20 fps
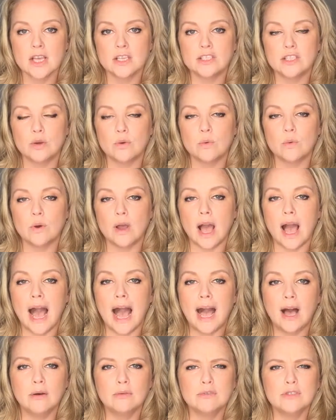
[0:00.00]
So
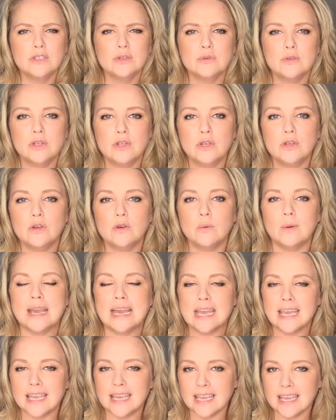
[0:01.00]
how do
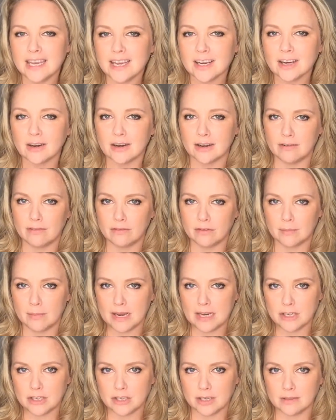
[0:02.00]
you hear
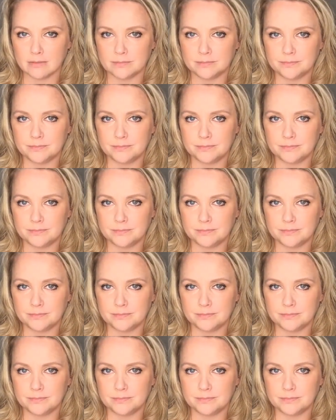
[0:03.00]
information?